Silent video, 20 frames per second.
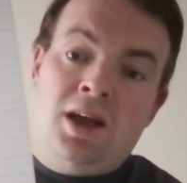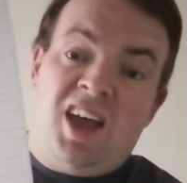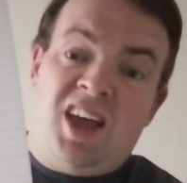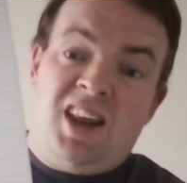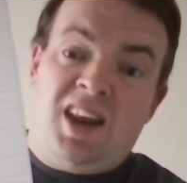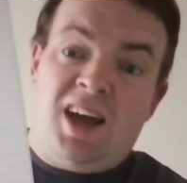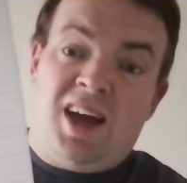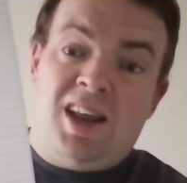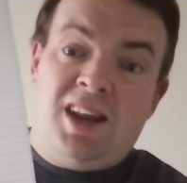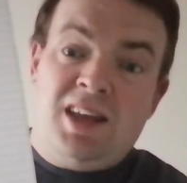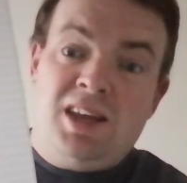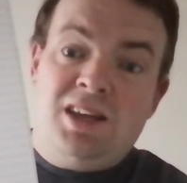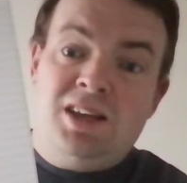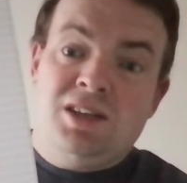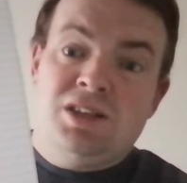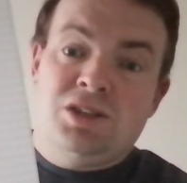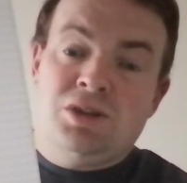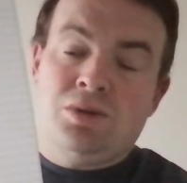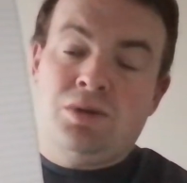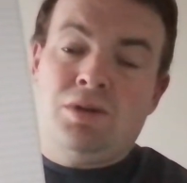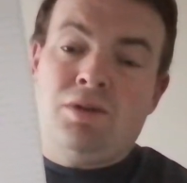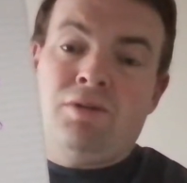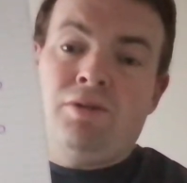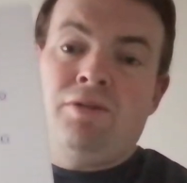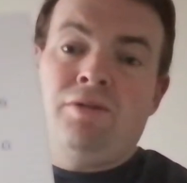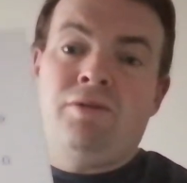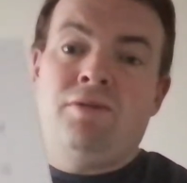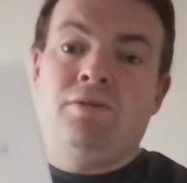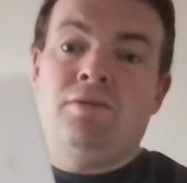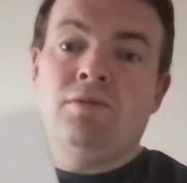any sort
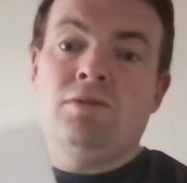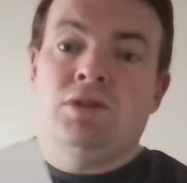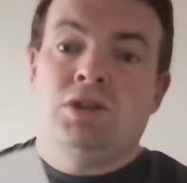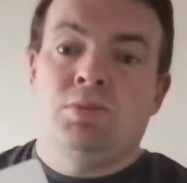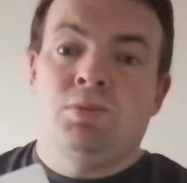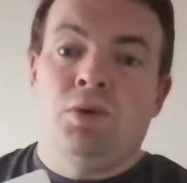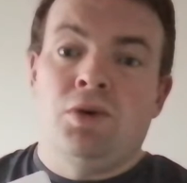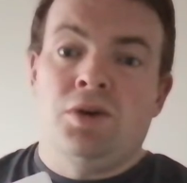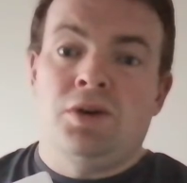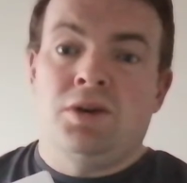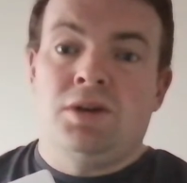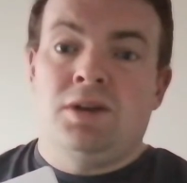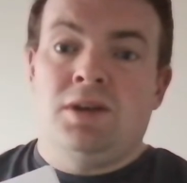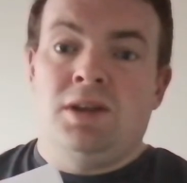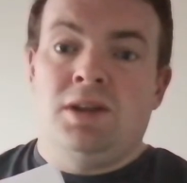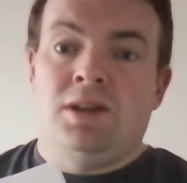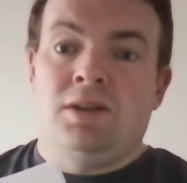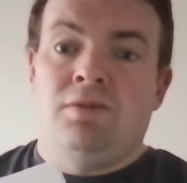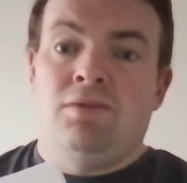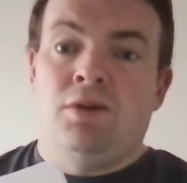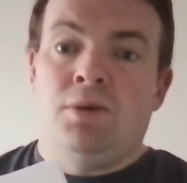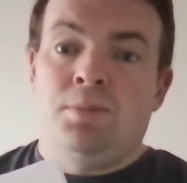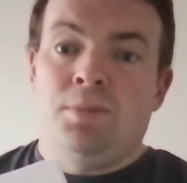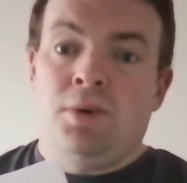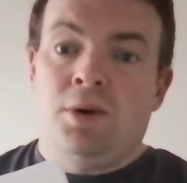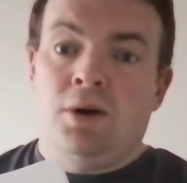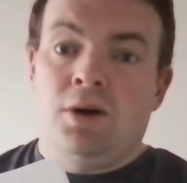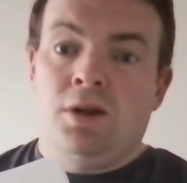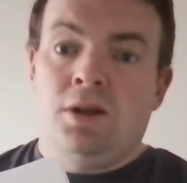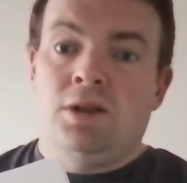of sport. In
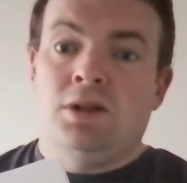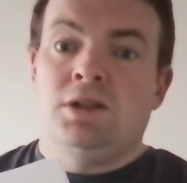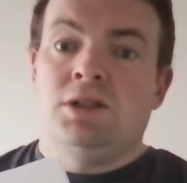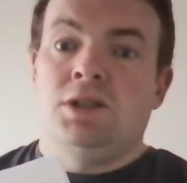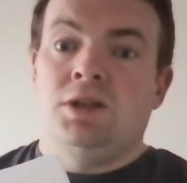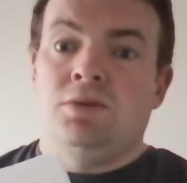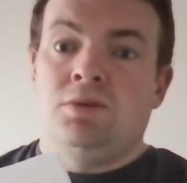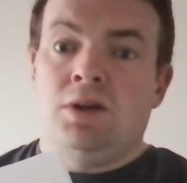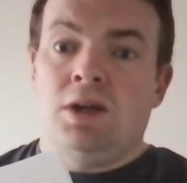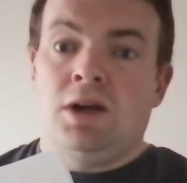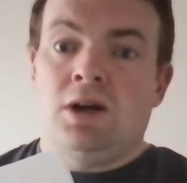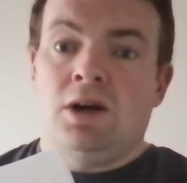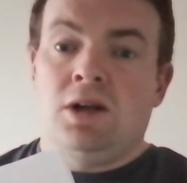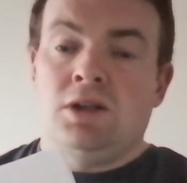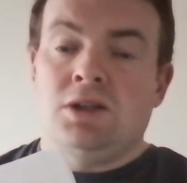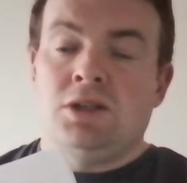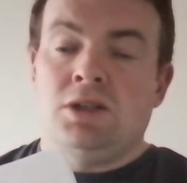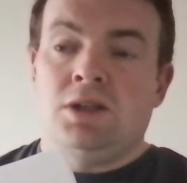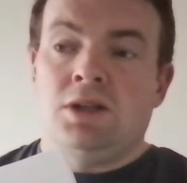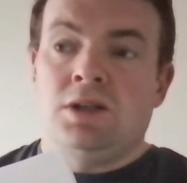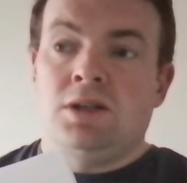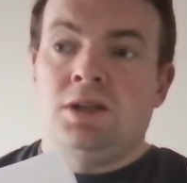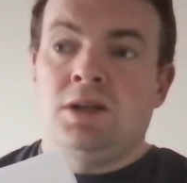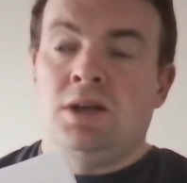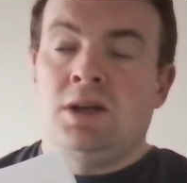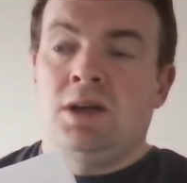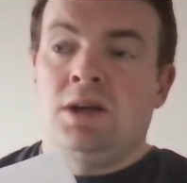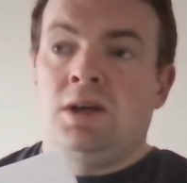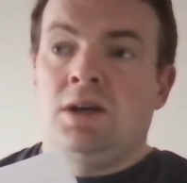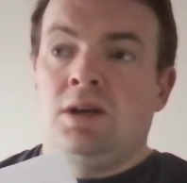football, it's the only constant.
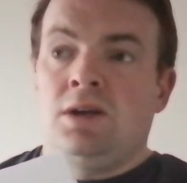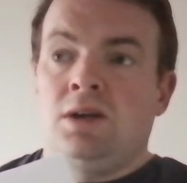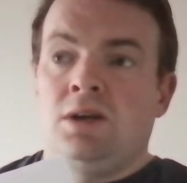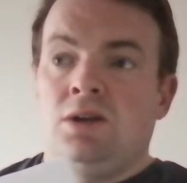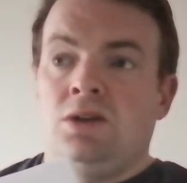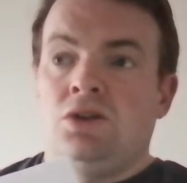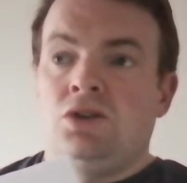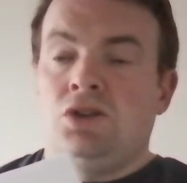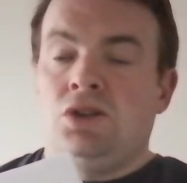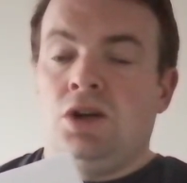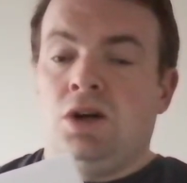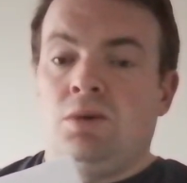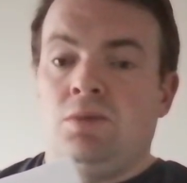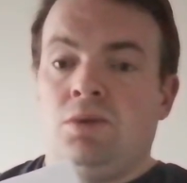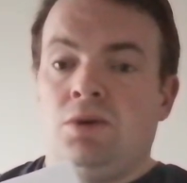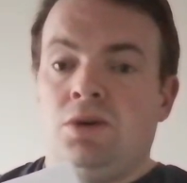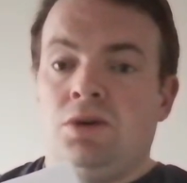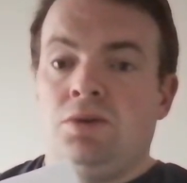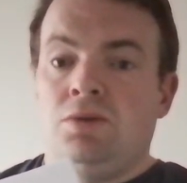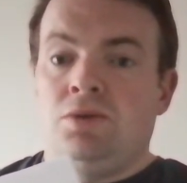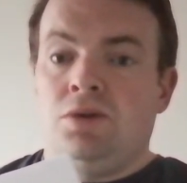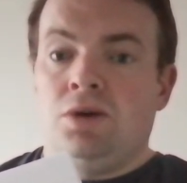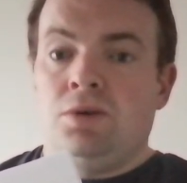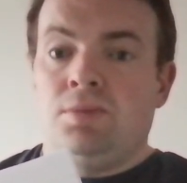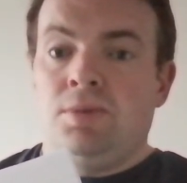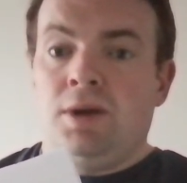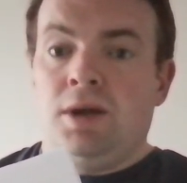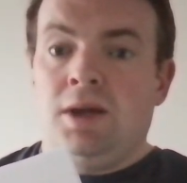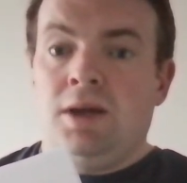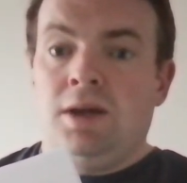There's not one in
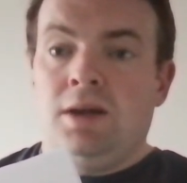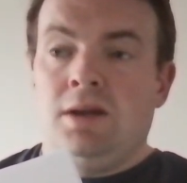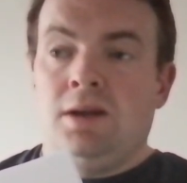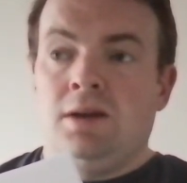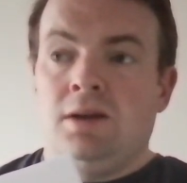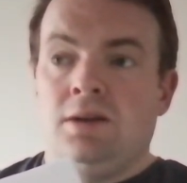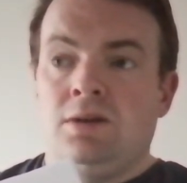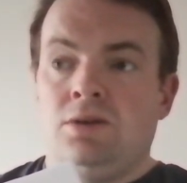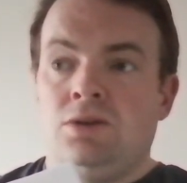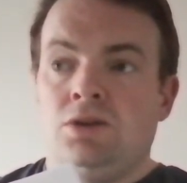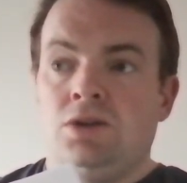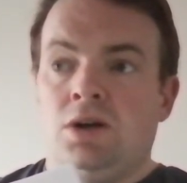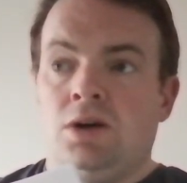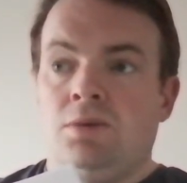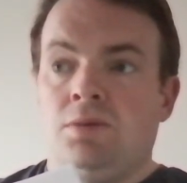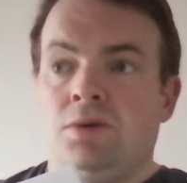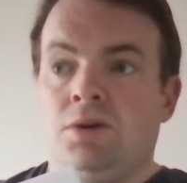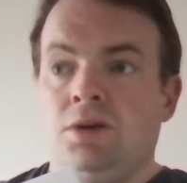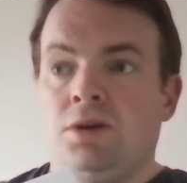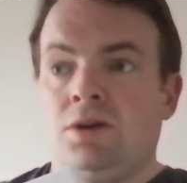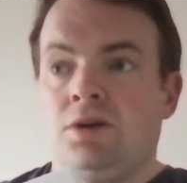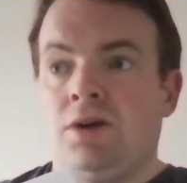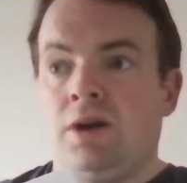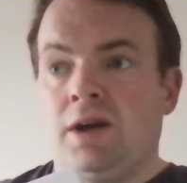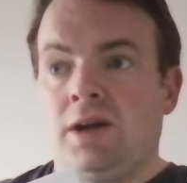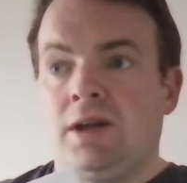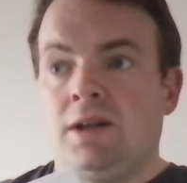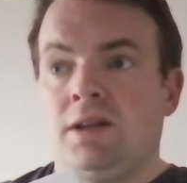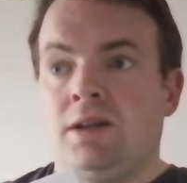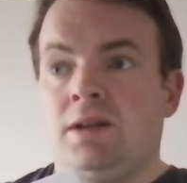rugby. There's not one in
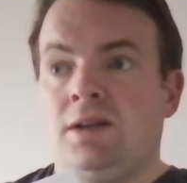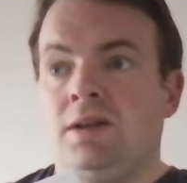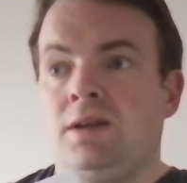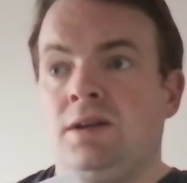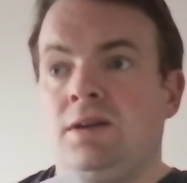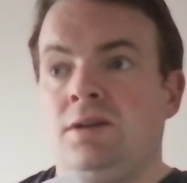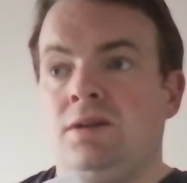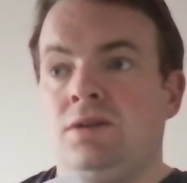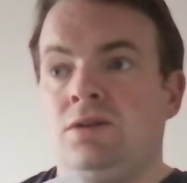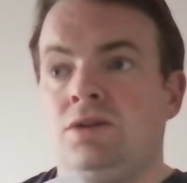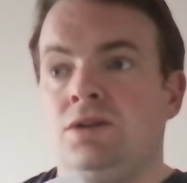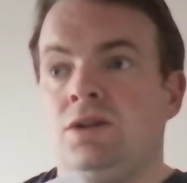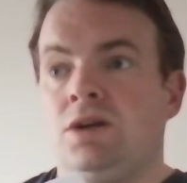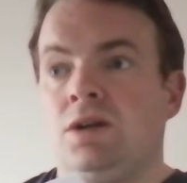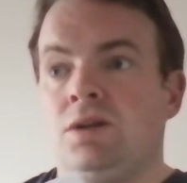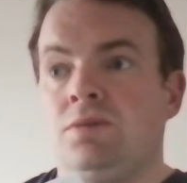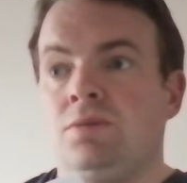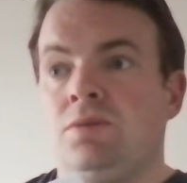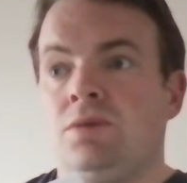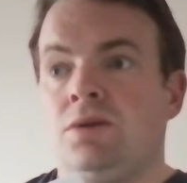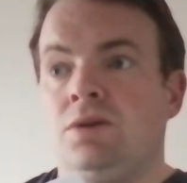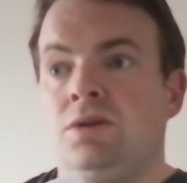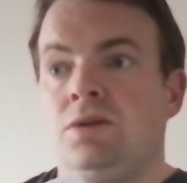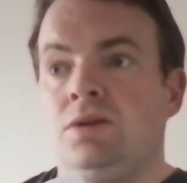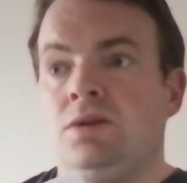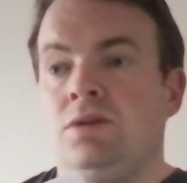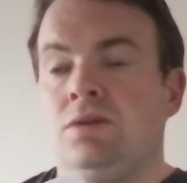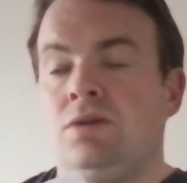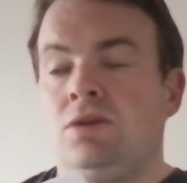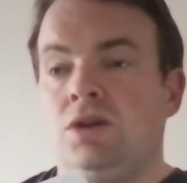cricket. There's not
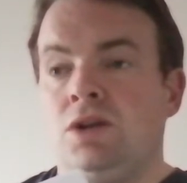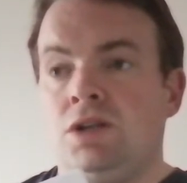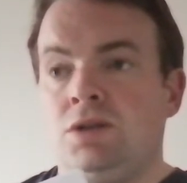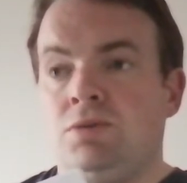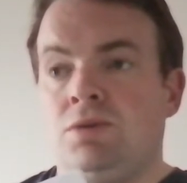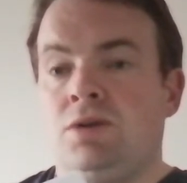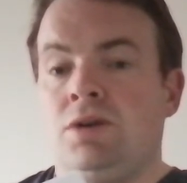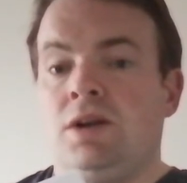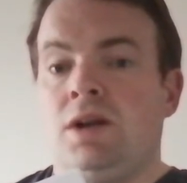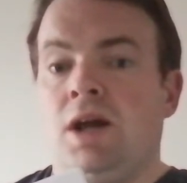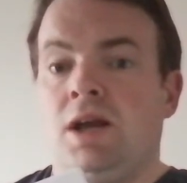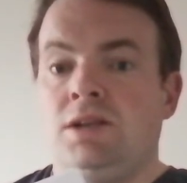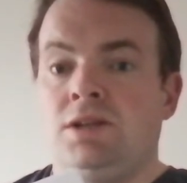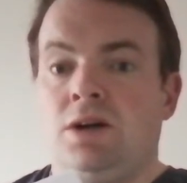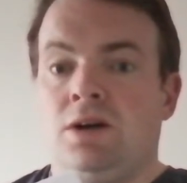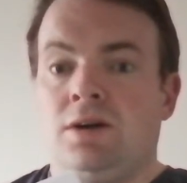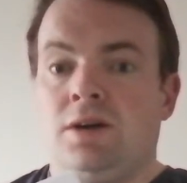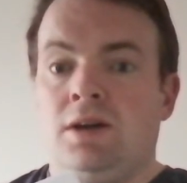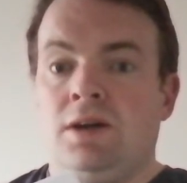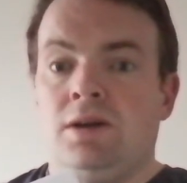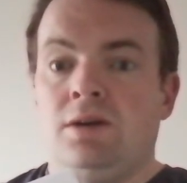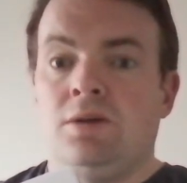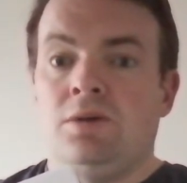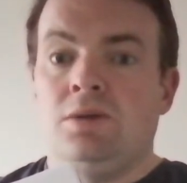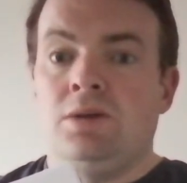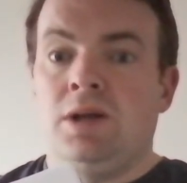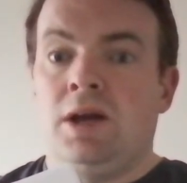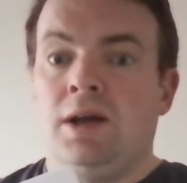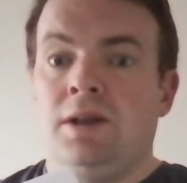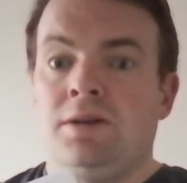one. There is one in ice hockey, a
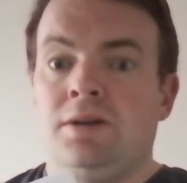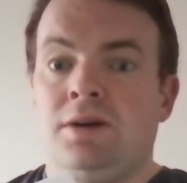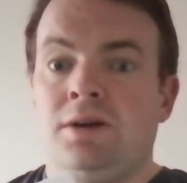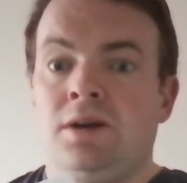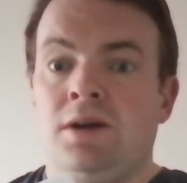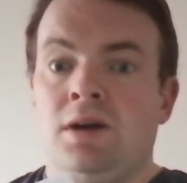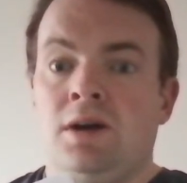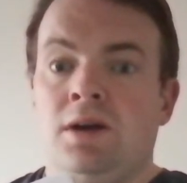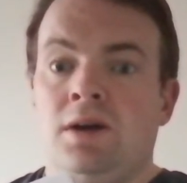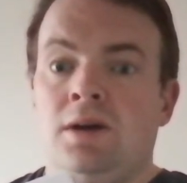goaltender.